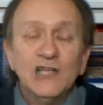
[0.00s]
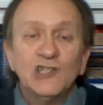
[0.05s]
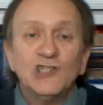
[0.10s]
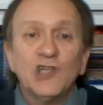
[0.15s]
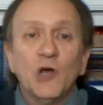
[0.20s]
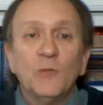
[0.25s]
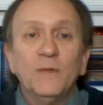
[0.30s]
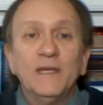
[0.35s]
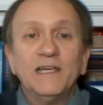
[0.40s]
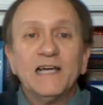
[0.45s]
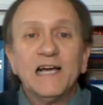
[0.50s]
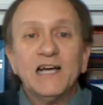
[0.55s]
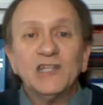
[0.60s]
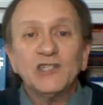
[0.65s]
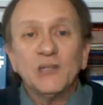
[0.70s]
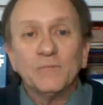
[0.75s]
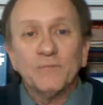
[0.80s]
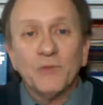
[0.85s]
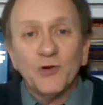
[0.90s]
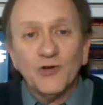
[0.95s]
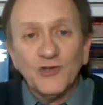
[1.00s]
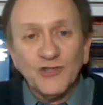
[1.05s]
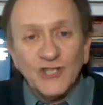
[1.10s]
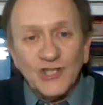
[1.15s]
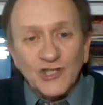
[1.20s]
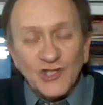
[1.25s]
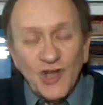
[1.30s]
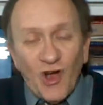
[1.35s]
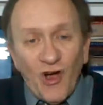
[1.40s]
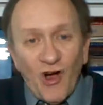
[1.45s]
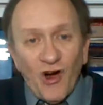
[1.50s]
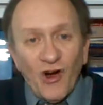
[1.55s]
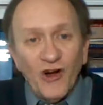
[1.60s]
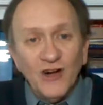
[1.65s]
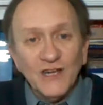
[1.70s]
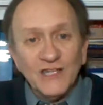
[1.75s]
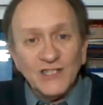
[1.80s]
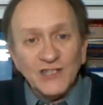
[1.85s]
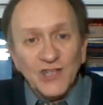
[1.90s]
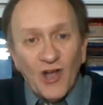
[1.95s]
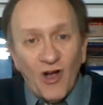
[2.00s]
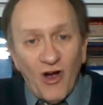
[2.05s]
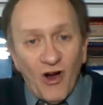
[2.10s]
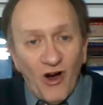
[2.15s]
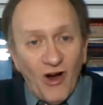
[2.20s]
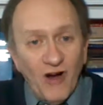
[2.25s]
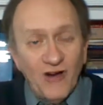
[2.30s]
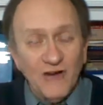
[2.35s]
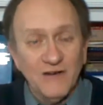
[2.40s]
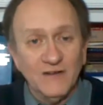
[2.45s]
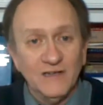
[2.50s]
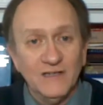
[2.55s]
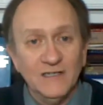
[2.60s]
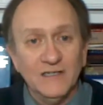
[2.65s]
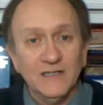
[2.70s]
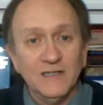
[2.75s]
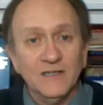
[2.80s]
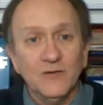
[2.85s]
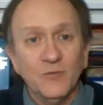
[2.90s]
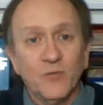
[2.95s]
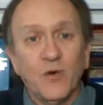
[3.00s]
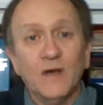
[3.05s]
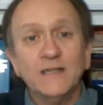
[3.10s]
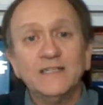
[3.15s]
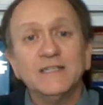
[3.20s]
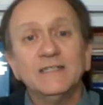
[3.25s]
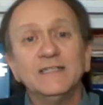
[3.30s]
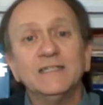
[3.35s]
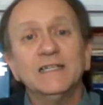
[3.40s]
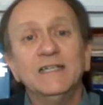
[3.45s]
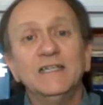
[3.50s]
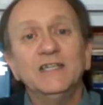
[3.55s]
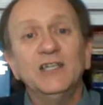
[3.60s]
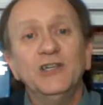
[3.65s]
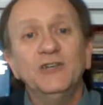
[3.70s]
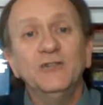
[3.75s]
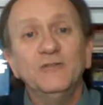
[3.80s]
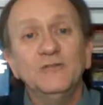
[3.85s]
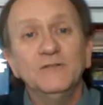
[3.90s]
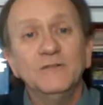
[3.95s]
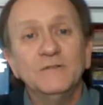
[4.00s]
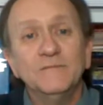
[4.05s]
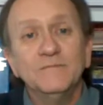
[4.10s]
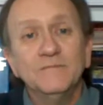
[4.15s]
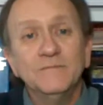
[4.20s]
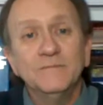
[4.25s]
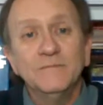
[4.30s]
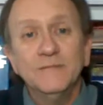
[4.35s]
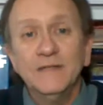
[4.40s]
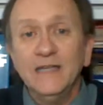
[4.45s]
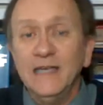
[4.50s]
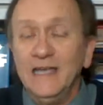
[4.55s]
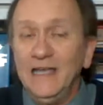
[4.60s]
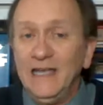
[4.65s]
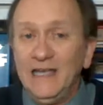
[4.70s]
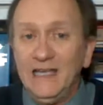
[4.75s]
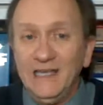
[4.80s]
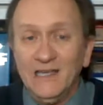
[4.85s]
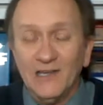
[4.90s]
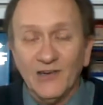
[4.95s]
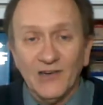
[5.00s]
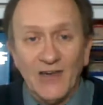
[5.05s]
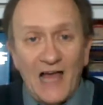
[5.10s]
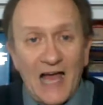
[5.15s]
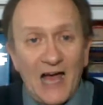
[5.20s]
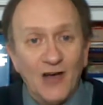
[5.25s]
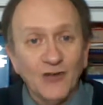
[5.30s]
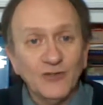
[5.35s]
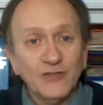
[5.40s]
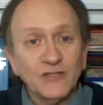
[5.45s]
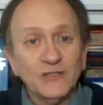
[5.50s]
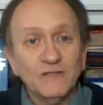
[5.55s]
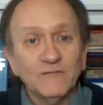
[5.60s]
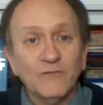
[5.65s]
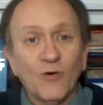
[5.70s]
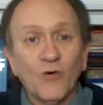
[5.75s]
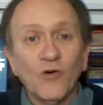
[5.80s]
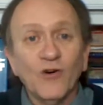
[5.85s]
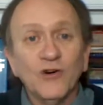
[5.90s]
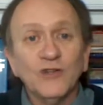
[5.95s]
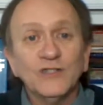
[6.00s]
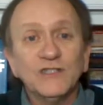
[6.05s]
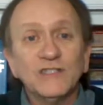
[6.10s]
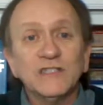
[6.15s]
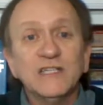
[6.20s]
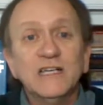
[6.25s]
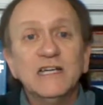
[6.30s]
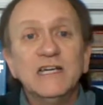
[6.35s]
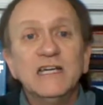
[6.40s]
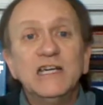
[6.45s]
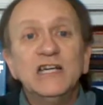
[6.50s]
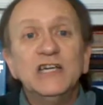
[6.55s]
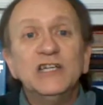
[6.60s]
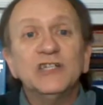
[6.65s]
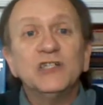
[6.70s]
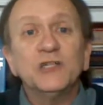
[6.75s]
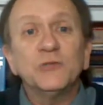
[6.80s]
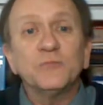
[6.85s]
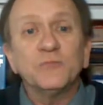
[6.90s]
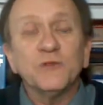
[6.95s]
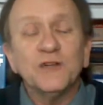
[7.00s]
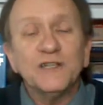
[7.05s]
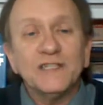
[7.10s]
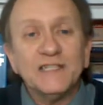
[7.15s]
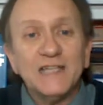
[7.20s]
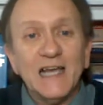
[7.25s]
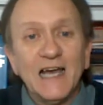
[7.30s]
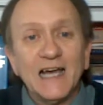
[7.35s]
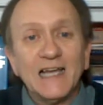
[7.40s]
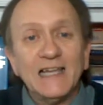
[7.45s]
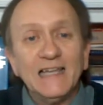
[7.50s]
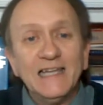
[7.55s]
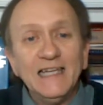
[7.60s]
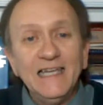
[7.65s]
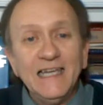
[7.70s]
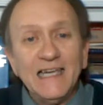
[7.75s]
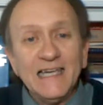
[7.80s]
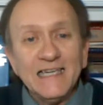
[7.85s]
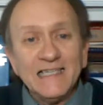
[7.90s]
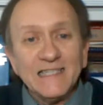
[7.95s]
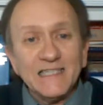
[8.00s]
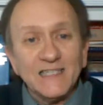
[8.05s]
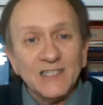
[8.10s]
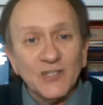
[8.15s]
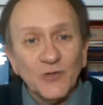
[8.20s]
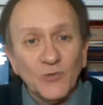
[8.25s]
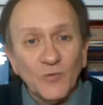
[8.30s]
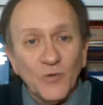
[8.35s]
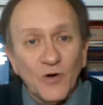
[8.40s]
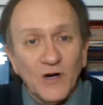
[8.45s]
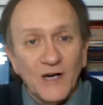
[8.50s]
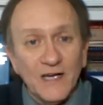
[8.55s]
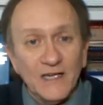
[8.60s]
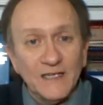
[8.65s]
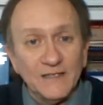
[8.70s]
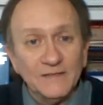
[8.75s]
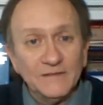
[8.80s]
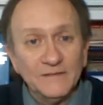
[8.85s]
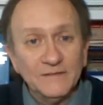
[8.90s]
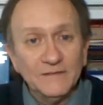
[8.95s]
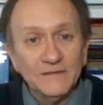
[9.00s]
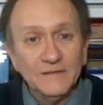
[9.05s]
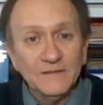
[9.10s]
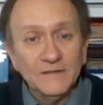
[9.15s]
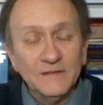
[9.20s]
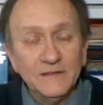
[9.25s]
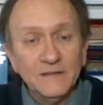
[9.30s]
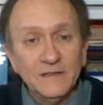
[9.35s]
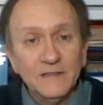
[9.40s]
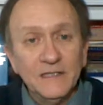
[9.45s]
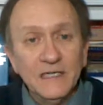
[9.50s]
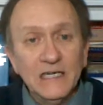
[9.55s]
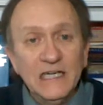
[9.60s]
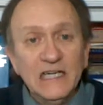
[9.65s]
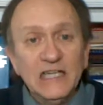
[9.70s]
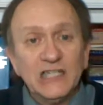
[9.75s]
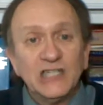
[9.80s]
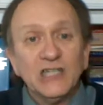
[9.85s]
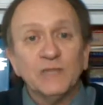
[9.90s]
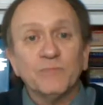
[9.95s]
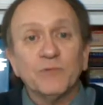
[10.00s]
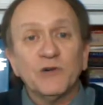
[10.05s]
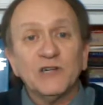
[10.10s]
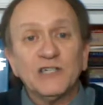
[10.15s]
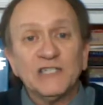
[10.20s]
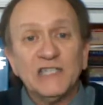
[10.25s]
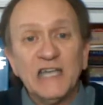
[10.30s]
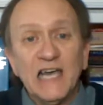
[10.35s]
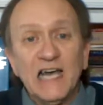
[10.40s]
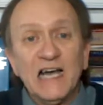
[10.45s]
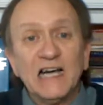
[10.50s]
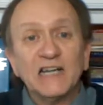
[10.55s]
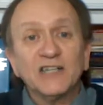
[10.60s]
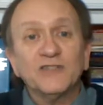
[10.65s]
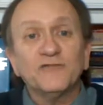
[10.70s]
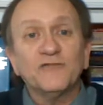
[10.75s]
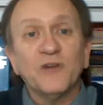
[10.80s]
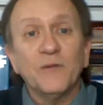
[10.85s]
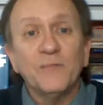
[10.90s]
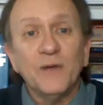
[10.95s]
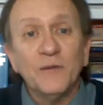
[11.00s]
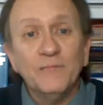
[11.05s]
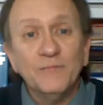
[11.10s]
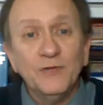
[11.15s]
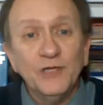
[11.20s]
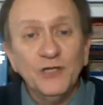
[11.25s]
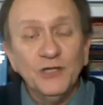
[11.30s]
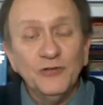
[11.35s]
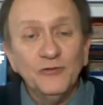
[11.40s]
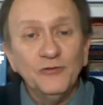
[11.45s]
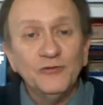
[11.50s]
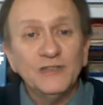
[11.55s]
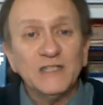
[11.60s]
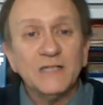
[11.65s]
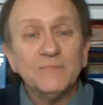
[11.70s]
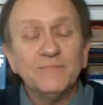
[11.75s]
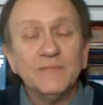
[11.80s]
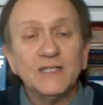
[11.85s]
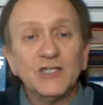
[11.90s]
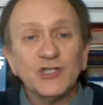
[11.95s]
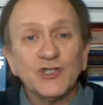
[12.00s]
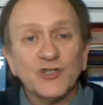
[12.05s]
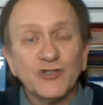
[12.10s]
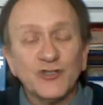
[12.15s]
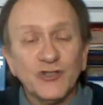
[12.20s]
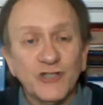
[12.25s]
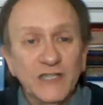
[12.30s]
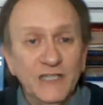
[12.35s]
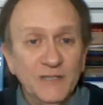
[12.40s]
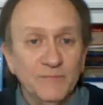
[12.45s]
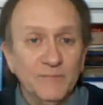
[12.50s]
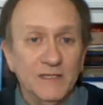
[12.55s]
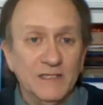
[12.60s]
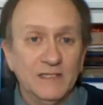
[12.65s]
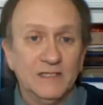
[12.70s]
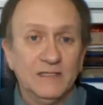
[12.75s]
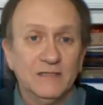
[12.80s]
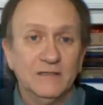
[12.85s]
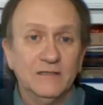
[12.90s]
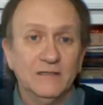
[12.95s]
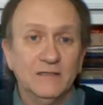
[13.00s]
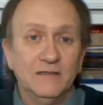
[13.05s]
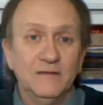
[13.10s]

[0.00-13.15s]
So because a person's heart is hardened, what does he do? He allows divorce to protect the innocent one, to protect from abuse and mistreatment.